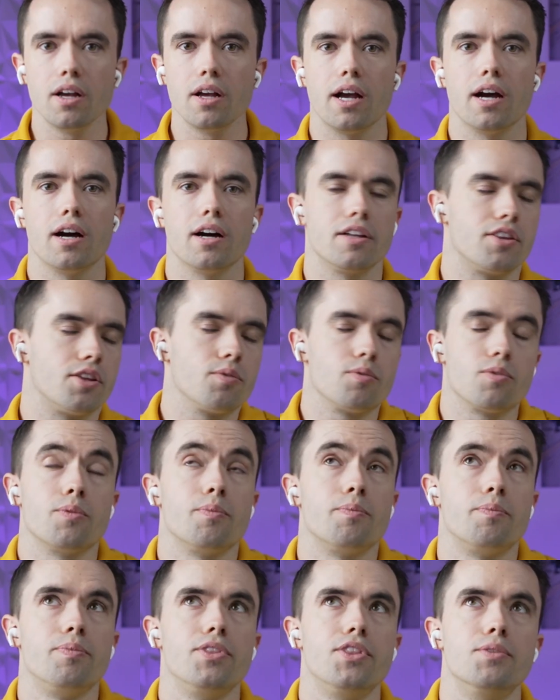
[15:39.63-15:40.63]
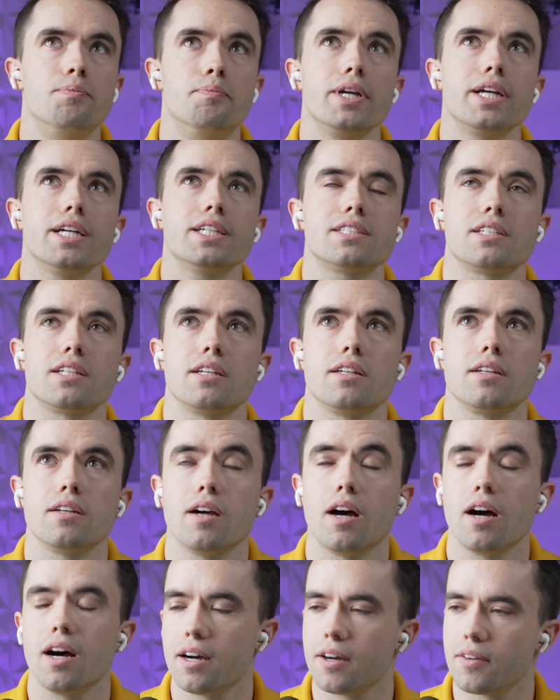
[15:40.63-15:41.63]
The biggest
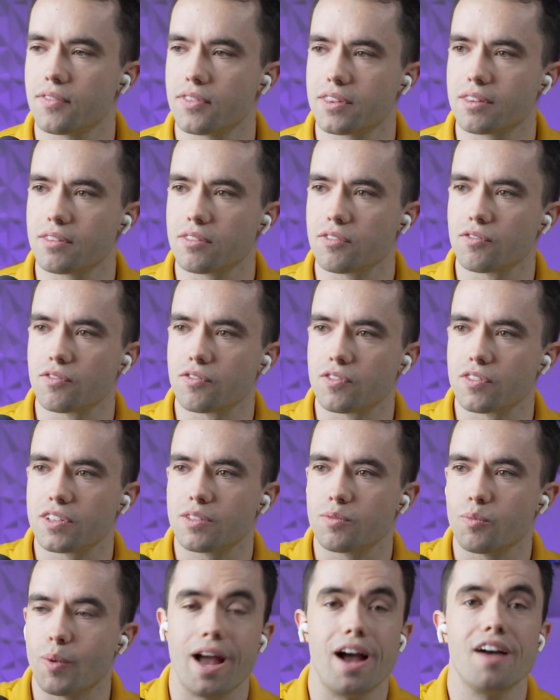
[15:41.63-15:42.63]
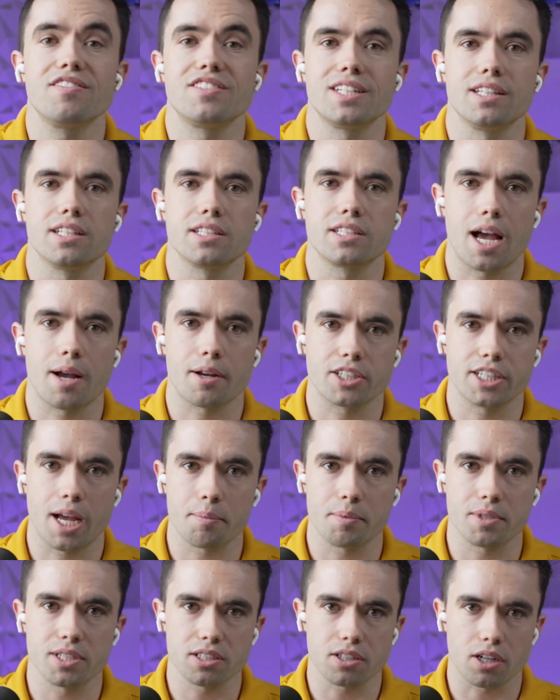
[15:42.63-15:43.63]
way I've seen this actually
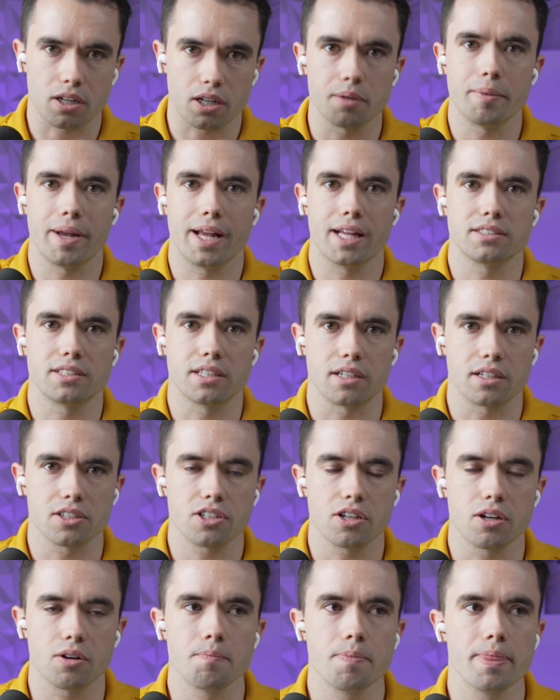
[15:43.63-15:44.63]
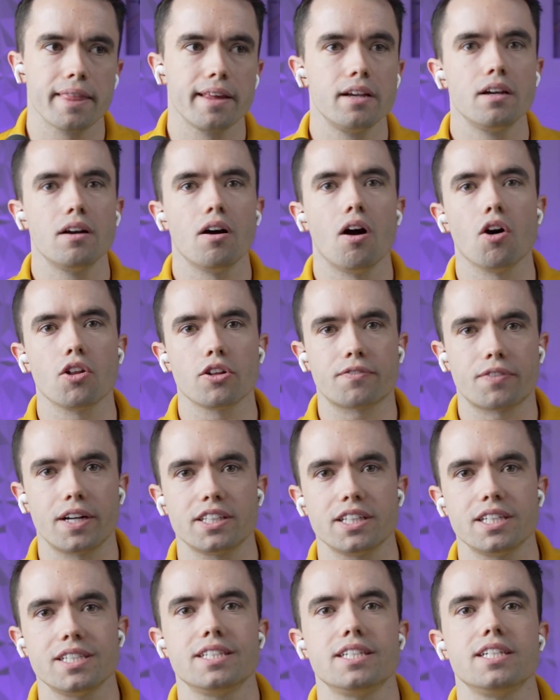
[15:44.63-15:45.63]
happen is in our command center. So all the
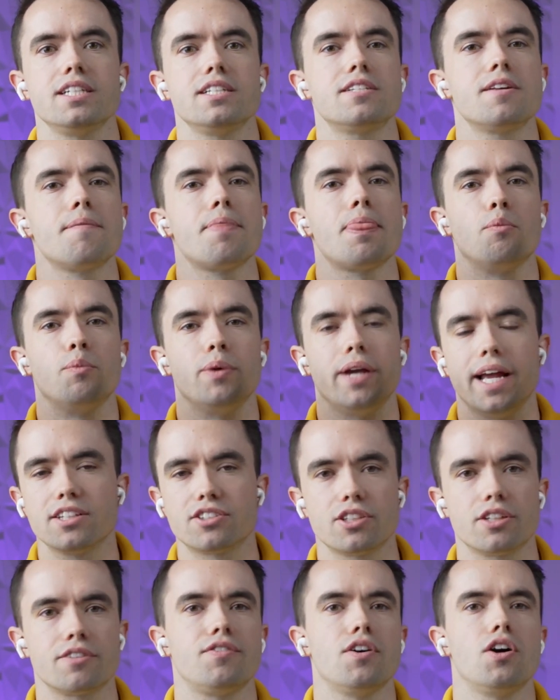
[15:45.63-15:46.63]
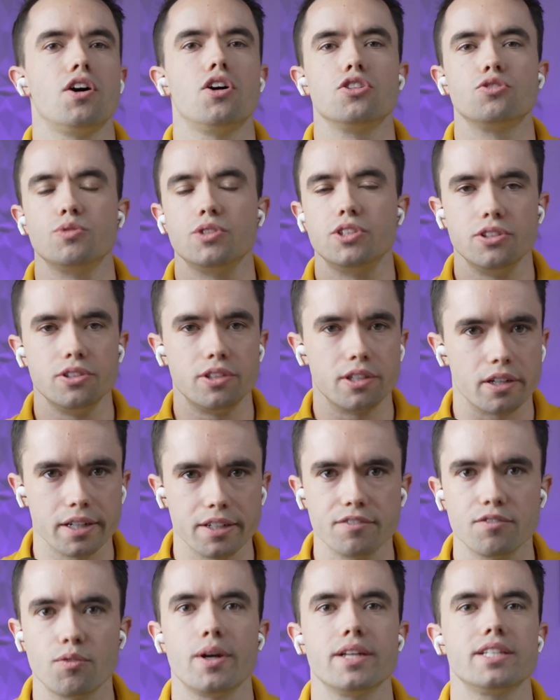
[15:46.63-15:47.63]
franchisees, we answer their phones, we do their
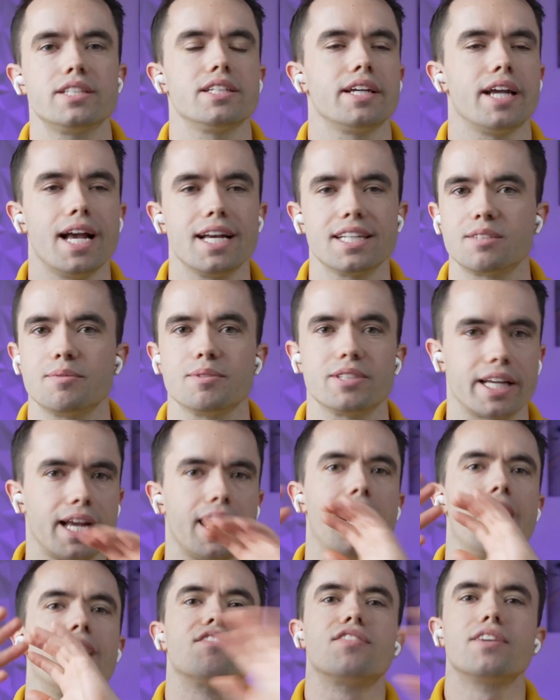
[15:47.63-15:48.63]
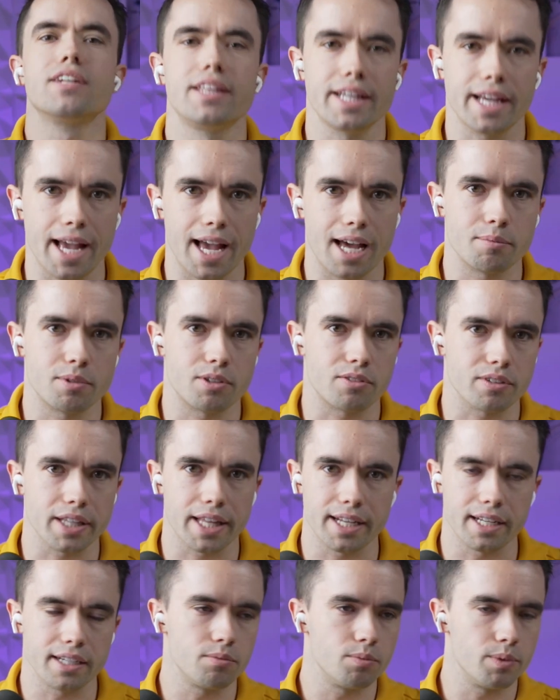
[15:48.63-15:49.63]
invoicing, estimates, like everything admin
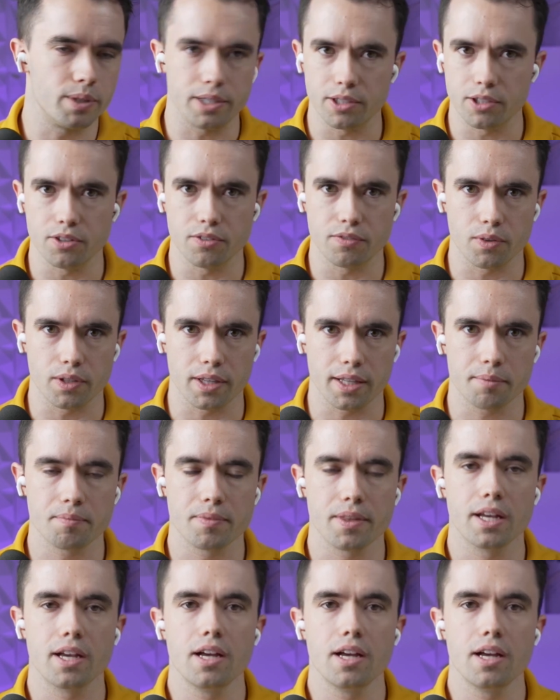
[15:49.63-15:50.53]
related you do for them.